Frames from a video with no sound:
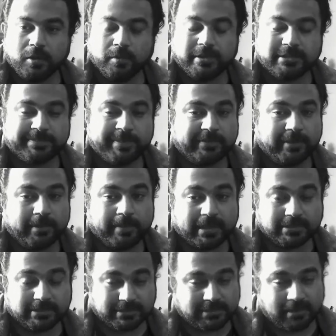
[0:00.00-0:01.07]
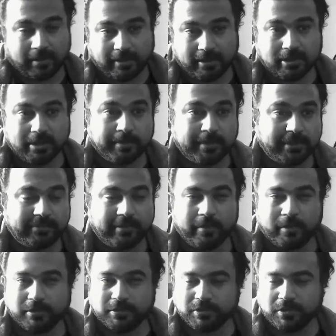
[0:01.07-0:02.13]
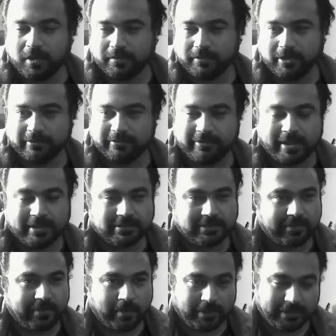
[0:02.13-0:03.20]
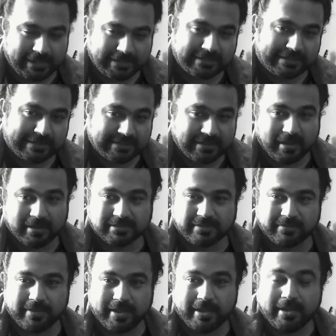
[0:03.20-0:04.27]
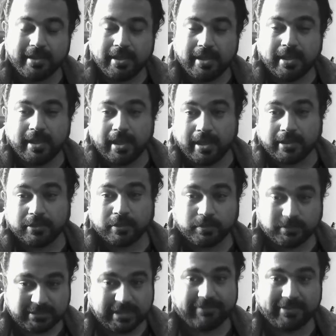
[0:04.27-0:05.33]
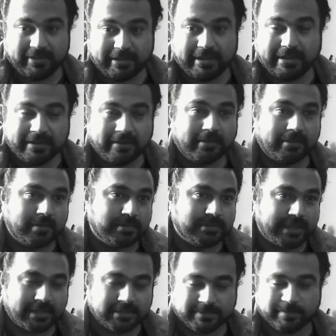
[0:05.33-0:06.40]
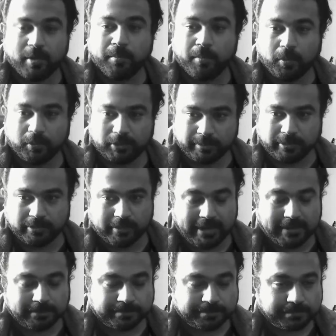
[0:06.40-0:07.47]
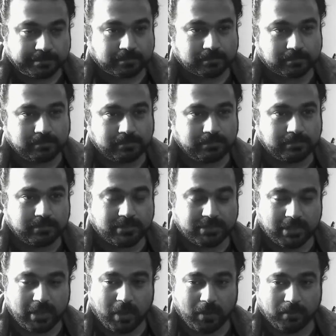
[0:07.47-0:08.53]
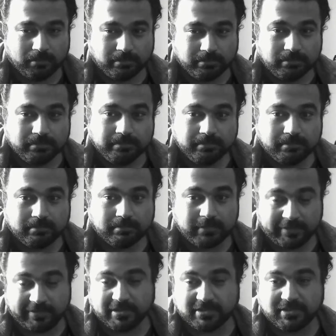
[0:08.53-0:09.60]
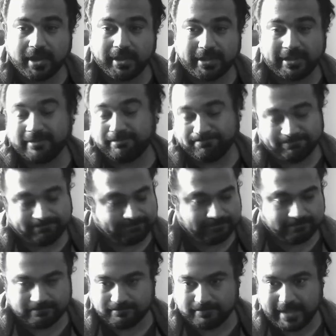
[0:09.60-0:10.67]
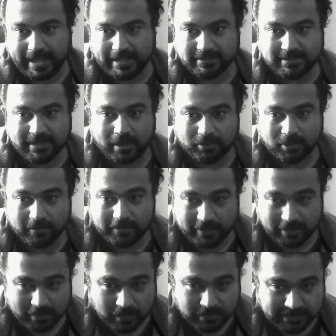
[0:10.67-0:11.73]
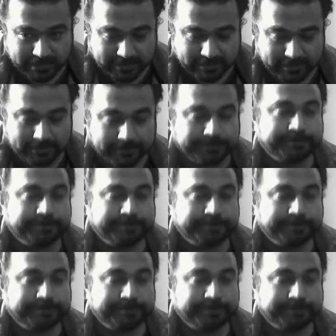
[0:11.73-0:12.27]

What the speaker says: I always prefer because you're starting up, and if you want to show off to your friends, if you want to take the guitar somewhere, you definitely need an acoustic. It's more portable, right? So if you're starting, hands down, go for an acoustic guitar.